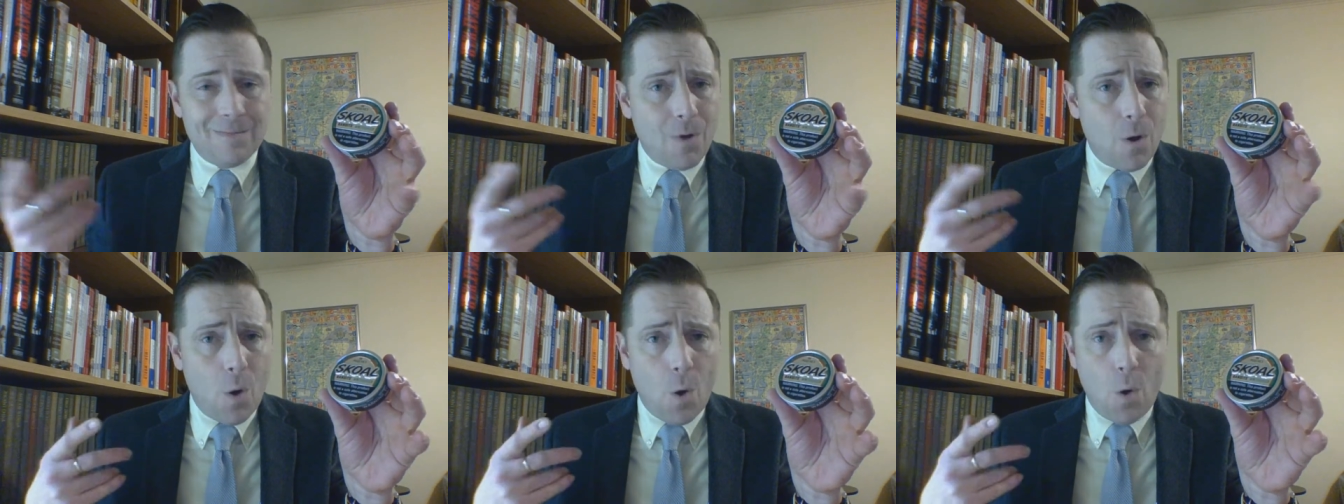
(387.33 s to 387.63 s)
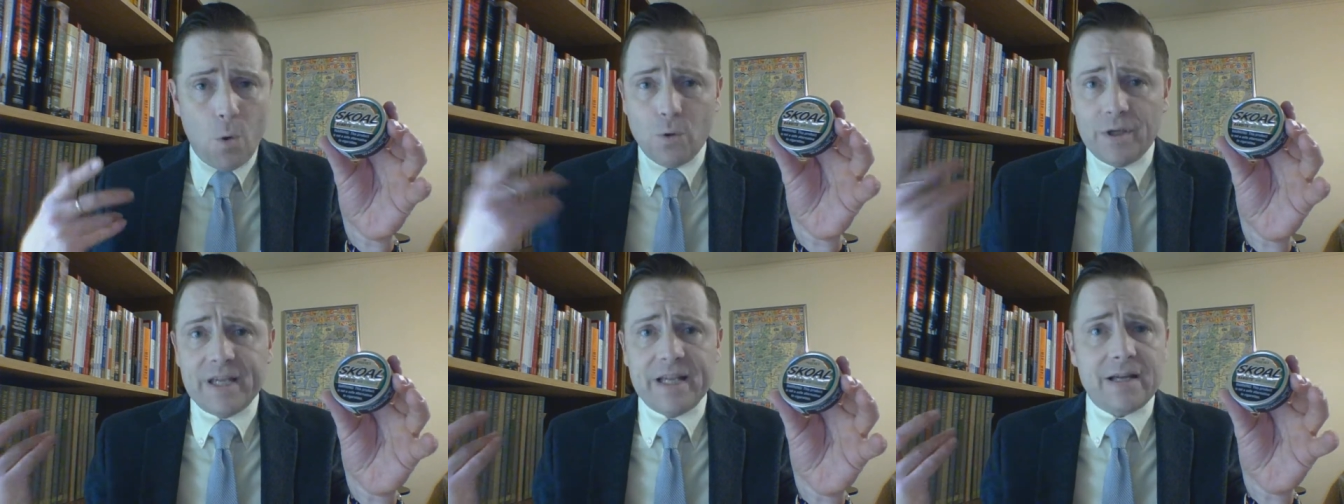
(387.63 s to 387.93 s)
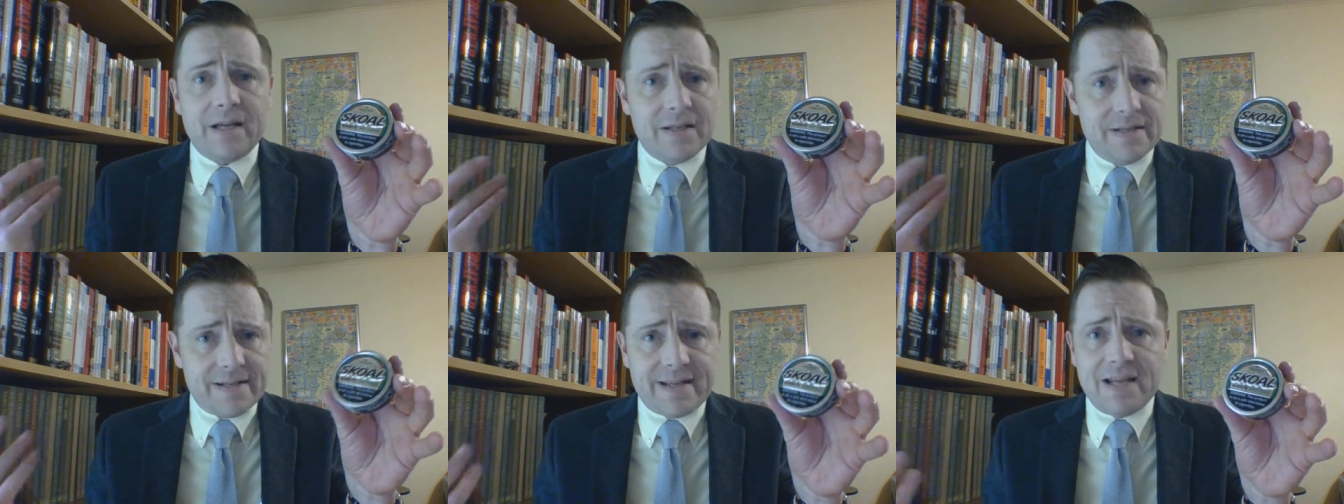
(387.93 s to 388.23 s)
only
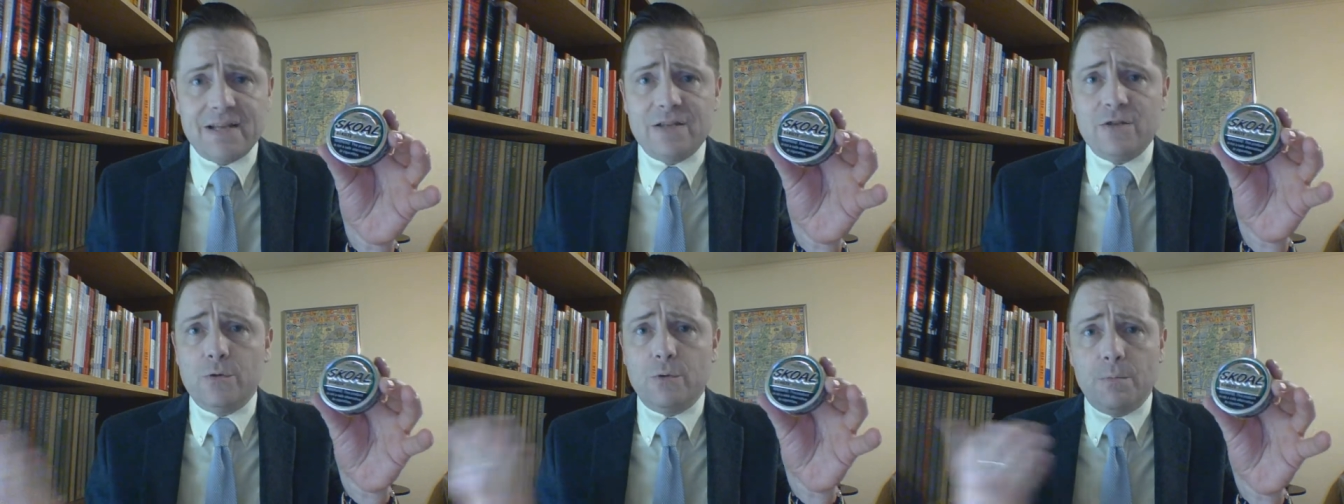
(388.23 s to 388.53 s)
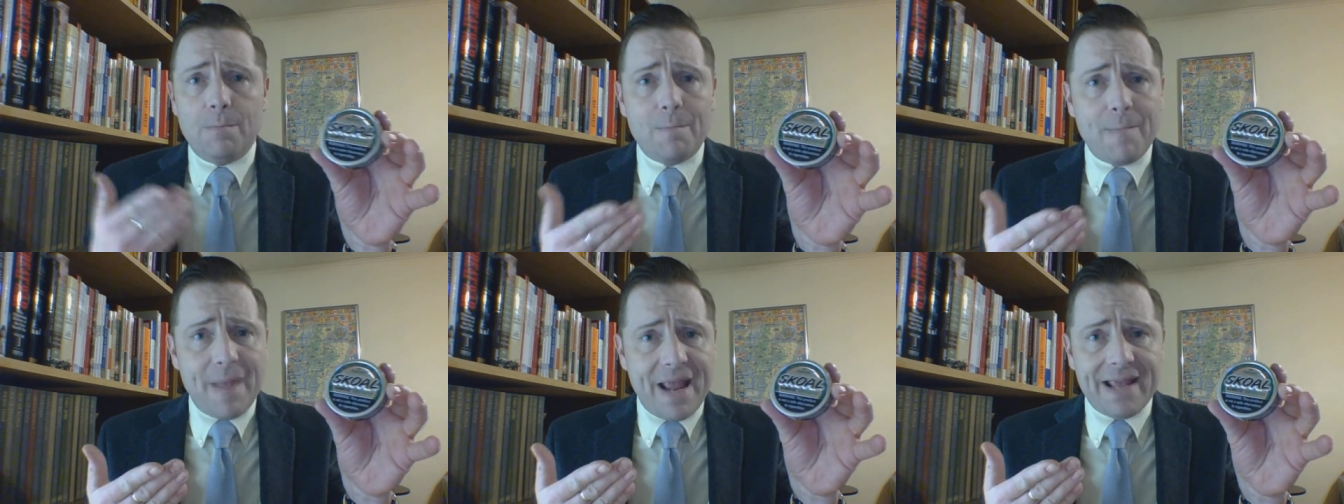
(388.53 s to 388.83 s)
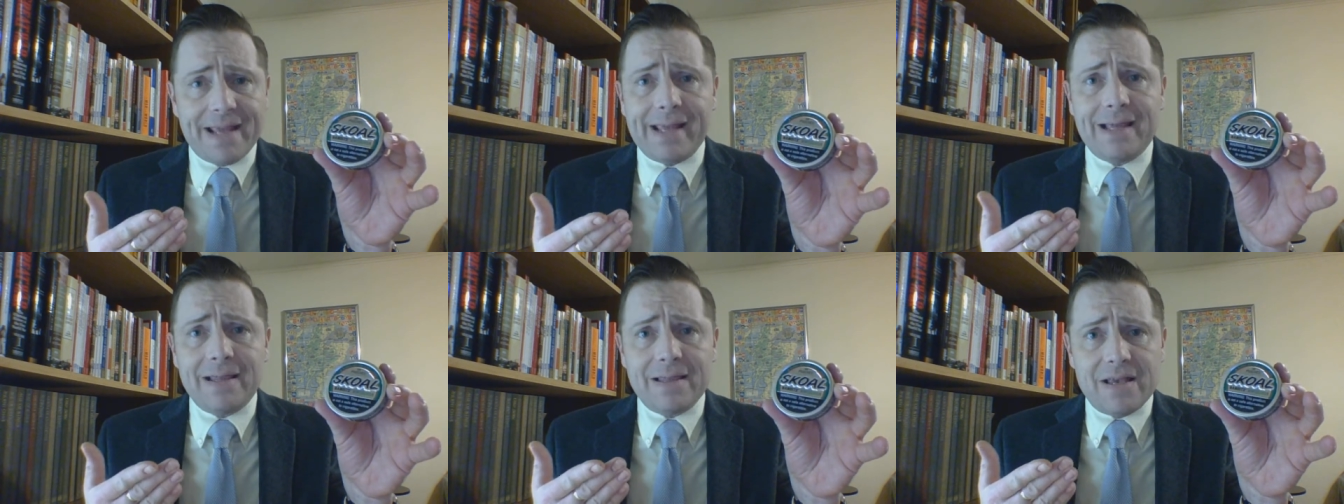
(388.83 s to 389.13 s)
continue
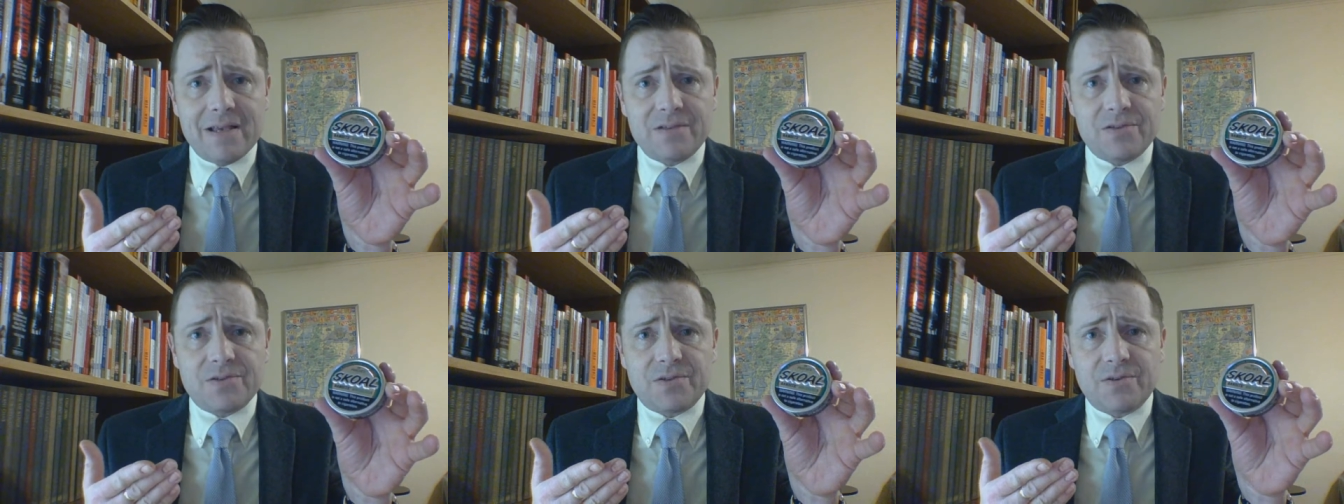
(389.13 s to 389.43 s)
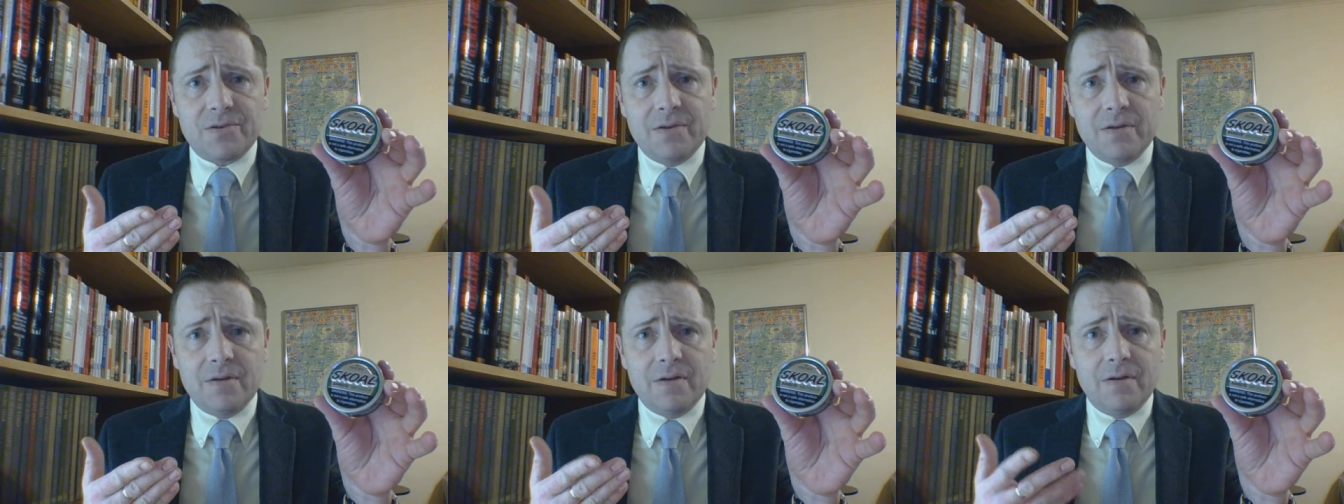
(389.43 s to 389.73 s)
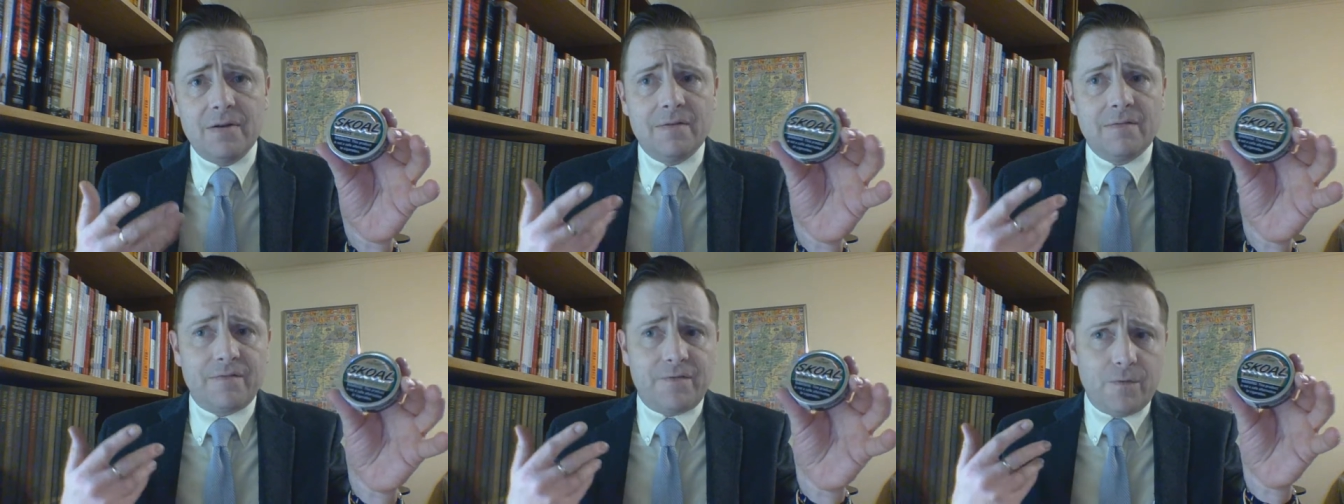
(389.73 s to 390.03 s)
making this
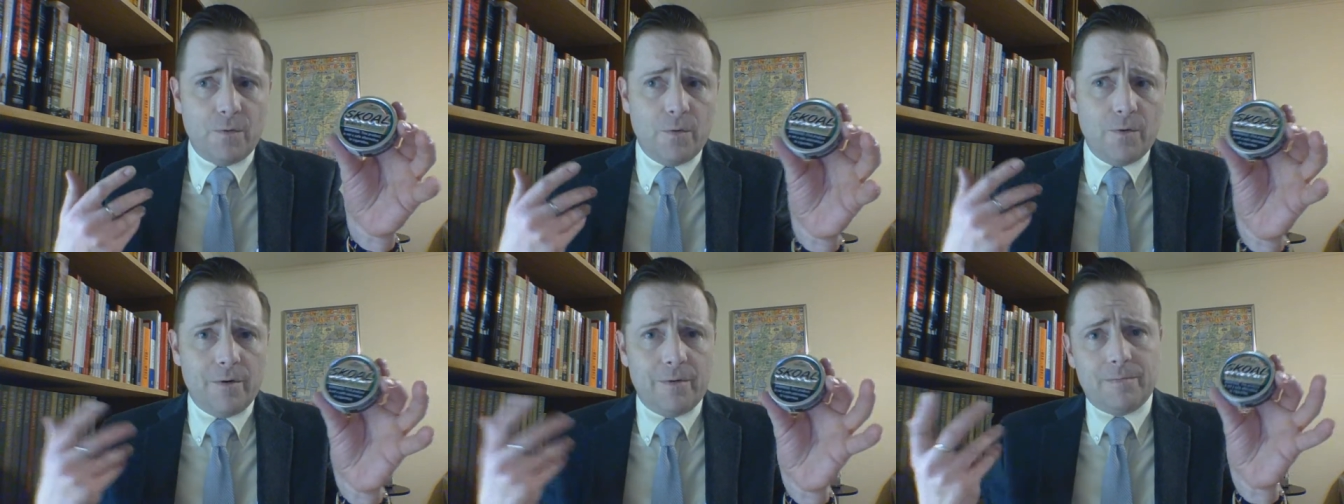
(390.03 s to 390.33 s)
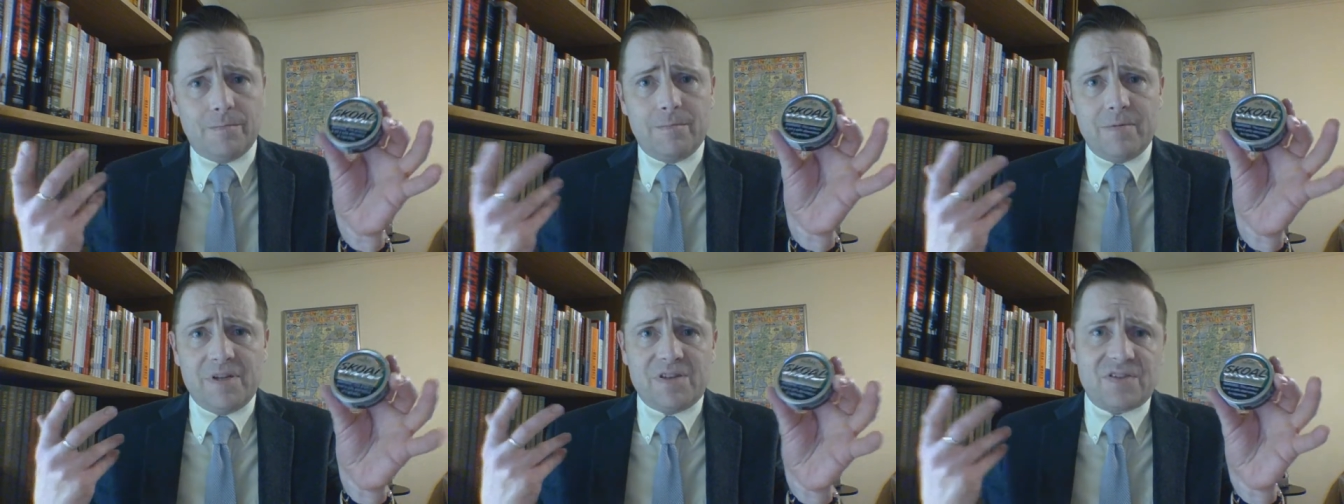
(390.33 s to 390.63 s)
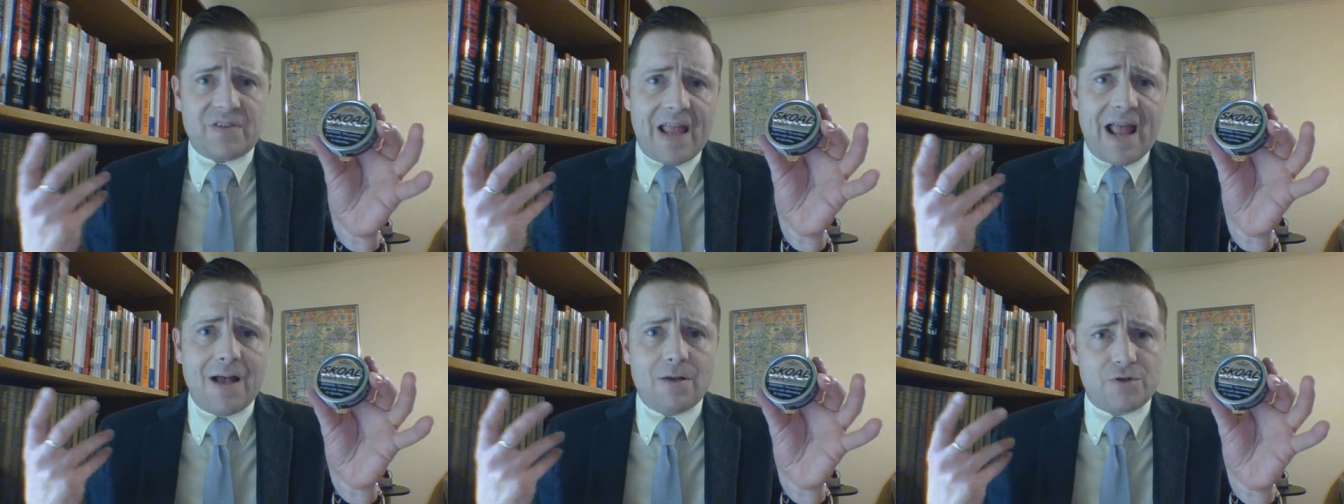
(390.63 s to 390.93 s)
for
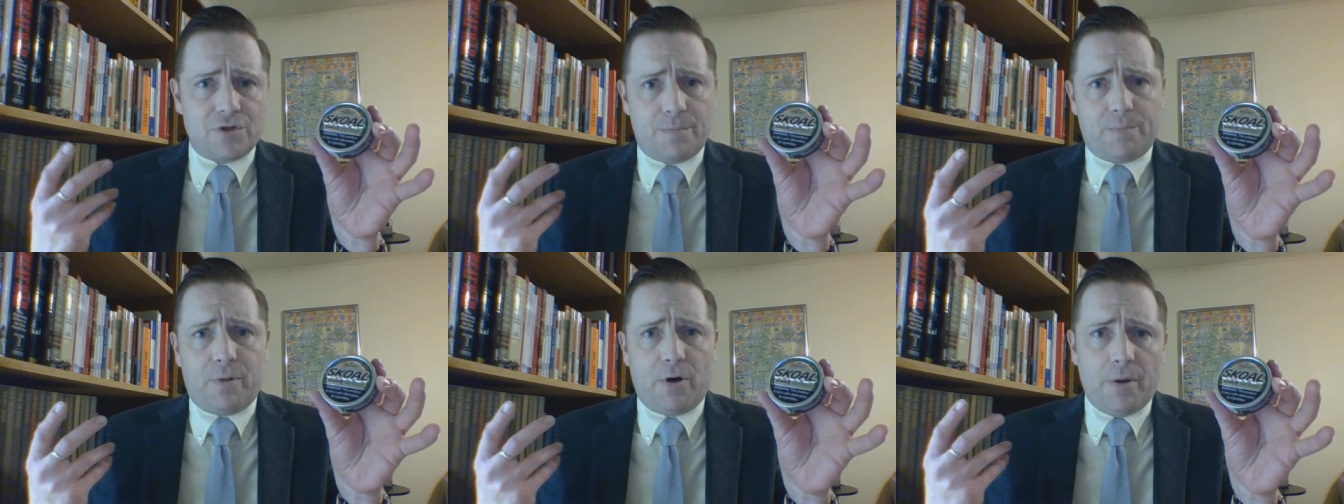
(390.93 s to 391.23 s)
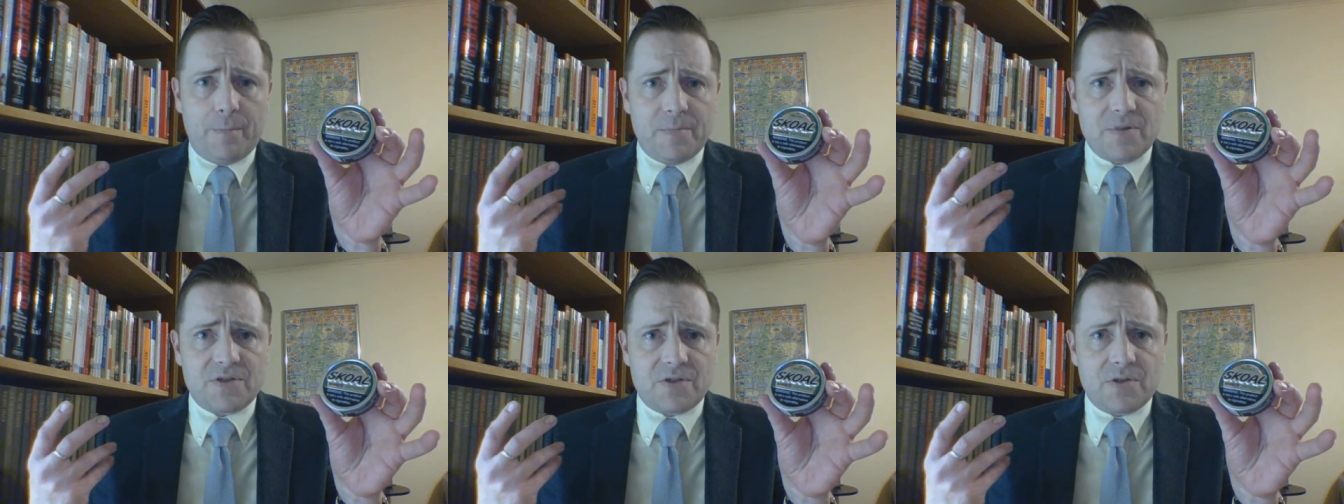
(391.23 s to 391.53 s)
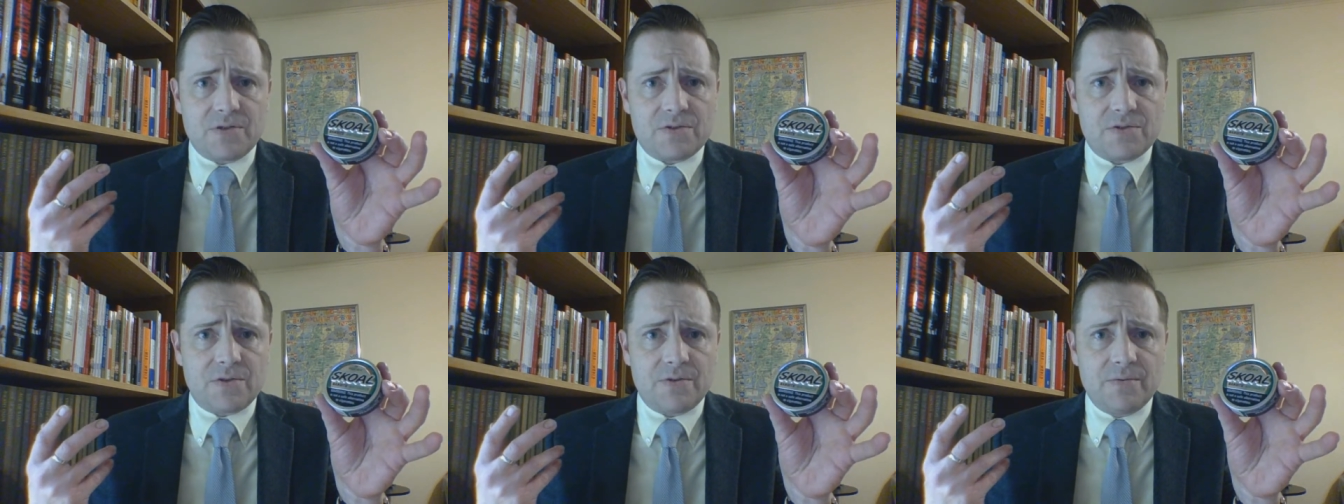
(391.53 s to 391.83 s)
nostalgia
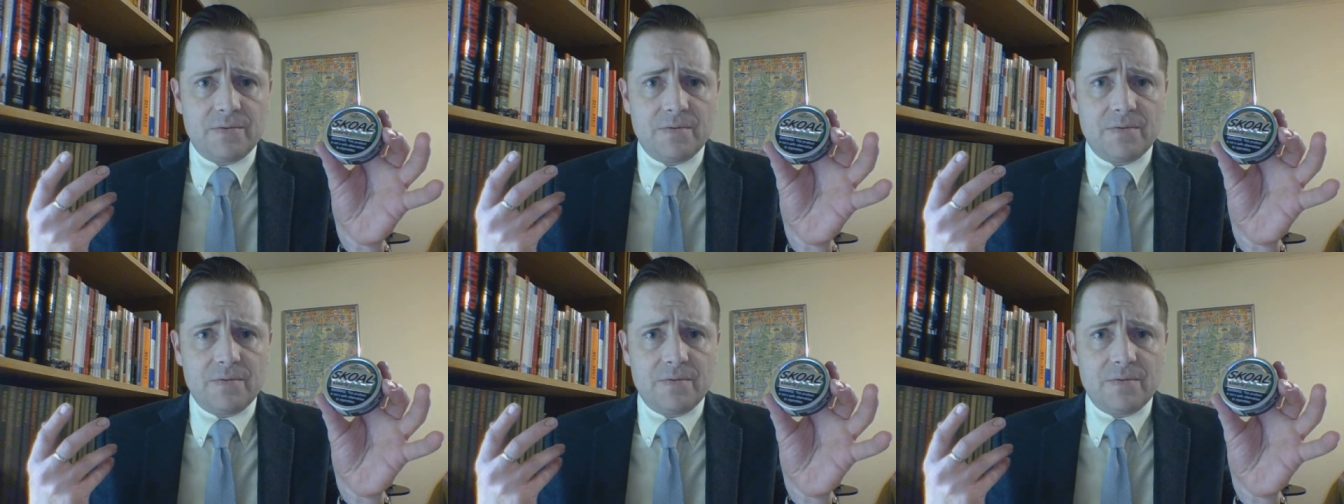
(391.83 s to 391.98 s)
purposes,